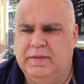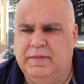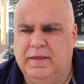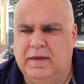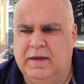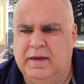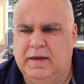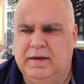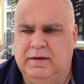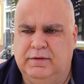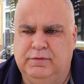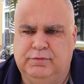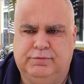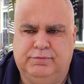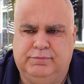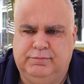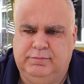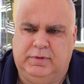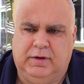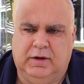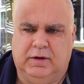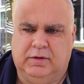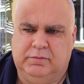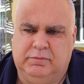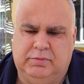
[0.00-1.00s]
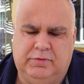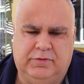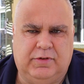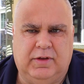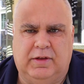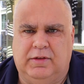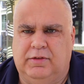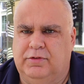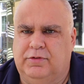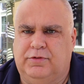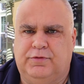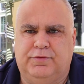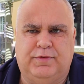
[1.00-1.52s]
they've, you know,
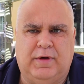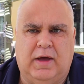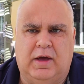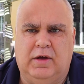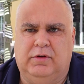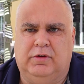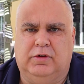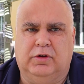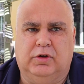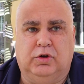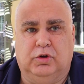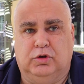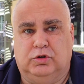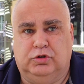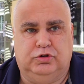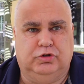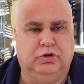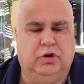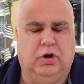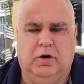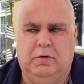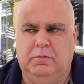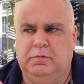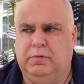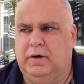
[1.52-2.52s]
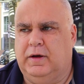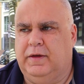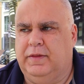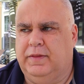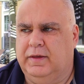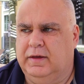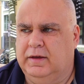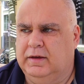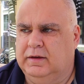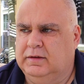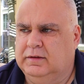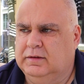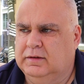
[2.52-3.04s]
since found a good job where
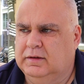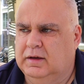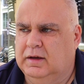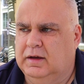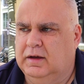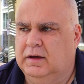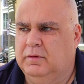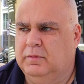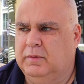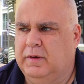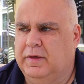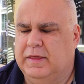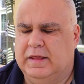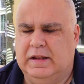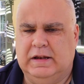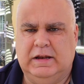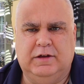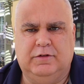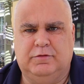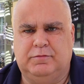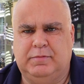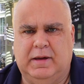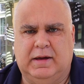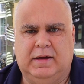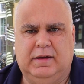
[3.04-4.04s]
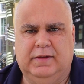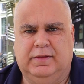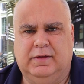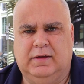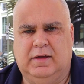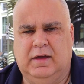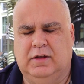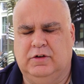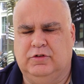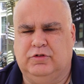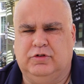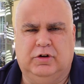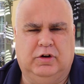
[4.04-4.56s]
they live back in the
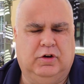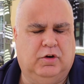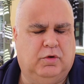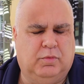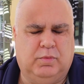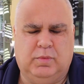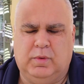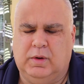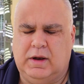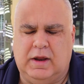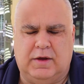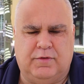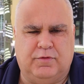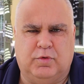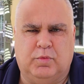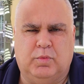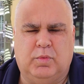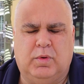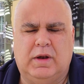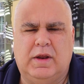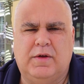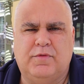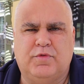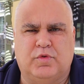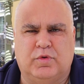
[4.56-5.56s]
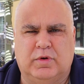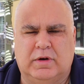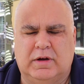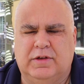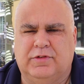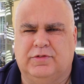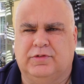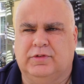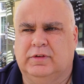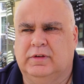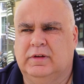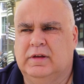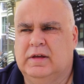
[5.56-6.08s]
country, or whatever
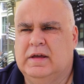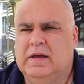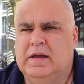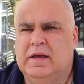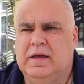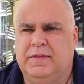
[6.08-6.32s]
reason,